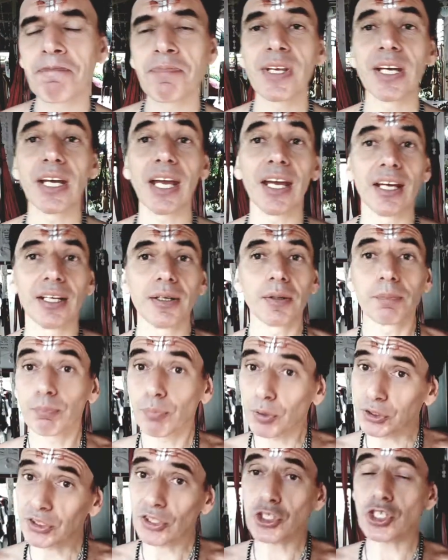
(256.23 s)
and
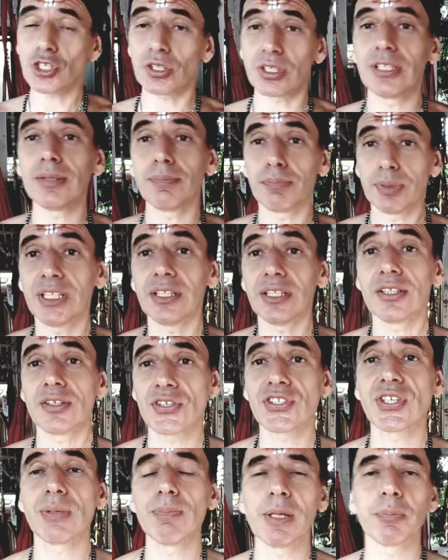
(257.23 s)
potentially be
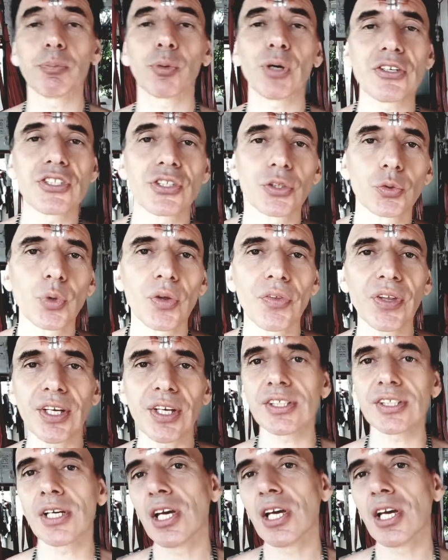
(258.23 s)
simply present with it.